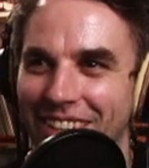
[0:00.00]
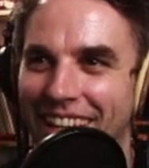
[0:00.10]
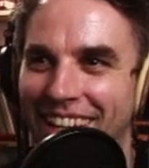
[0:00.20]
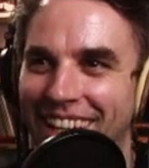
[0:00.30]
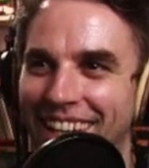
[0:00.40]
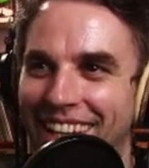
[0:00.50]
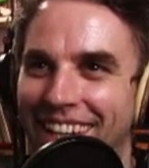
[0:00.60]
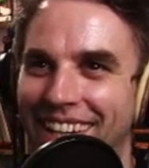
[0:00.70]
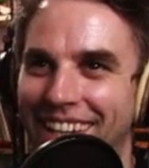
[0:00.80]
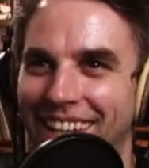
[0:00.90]
So yeah,
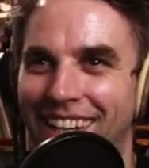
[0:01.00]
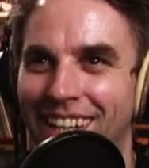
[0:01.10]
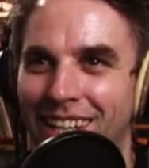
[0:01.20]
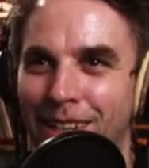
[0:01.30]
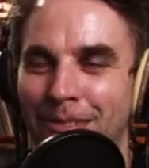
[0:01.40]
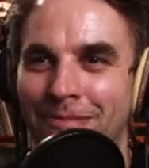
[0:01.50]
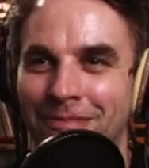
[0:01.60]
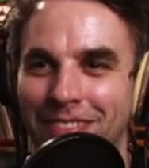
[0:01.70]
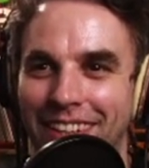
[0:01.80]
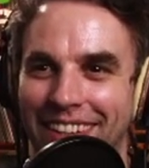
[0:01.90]

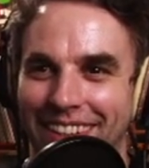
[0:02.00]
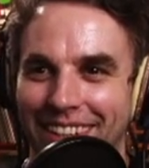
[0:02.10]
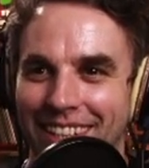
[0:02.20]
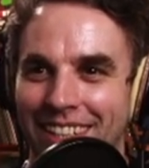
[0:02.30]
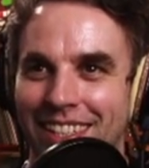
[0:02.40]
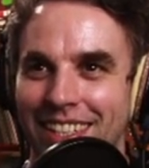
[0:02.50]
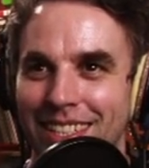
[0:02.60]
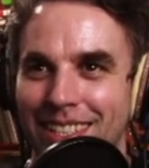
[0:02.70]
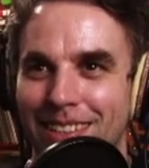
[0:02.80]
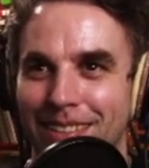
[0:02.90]
um,
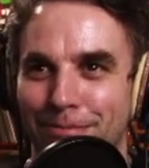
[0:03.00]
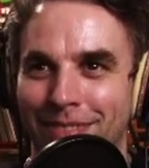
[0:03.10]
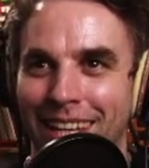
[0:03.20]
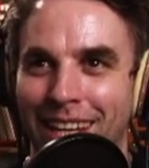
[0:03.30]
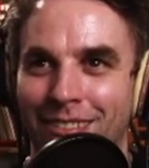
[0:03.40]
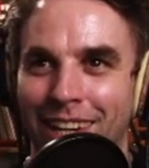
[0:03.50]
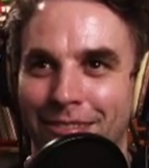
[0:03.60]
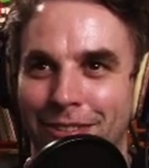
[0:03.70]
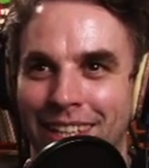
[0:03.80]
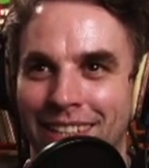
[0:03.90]
just making
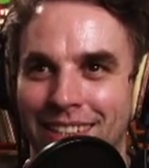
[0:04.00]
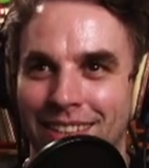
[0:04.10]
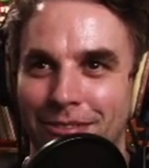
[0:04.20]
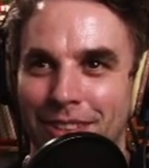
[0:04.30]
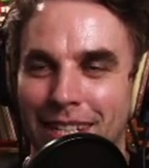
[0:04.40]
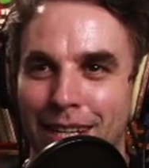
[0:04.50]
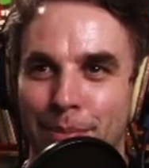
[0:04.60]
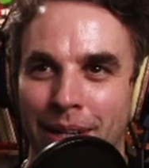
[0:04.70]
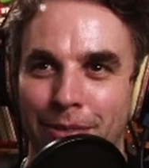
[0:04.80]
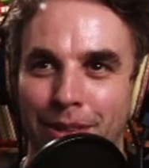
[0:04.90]
white fix was kind
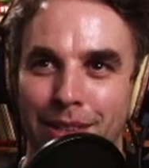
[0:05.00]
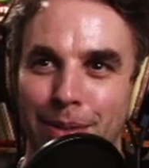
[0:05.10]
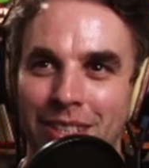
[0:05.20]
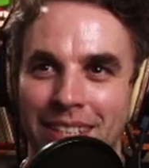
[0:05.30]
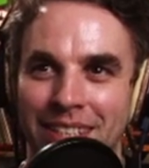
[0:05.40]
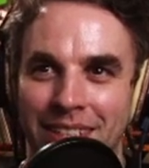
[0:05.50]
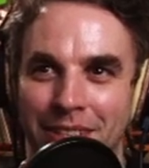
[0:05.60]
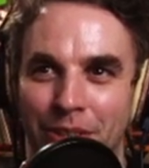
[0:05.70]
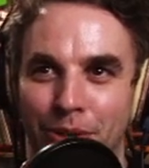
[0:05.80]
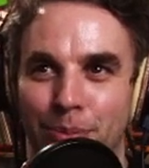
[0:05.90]
of painful, especially
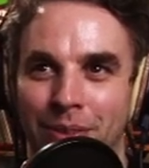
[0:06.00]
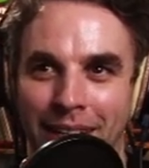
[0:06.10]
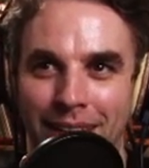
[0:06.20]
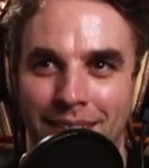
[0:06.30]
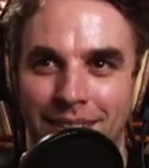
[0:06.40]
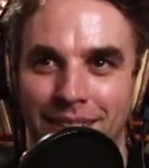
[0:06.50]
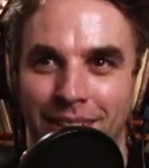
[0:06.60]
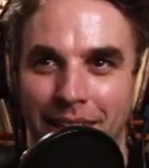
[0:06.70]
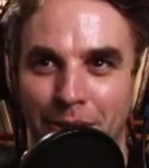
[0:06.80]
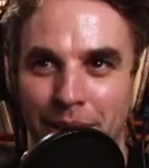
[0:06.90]
since your group only has
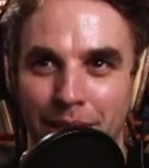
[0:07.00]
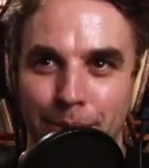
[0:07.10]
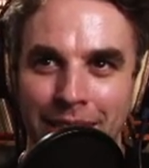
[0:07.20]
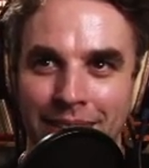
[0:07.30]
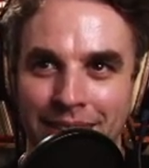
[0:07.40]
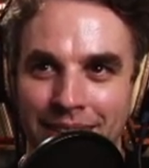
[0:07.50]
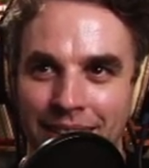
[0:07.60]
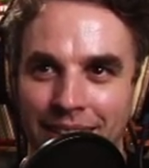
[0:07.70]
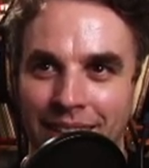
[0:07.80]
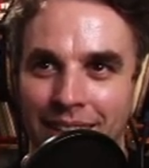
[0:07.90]
like 3 liberties.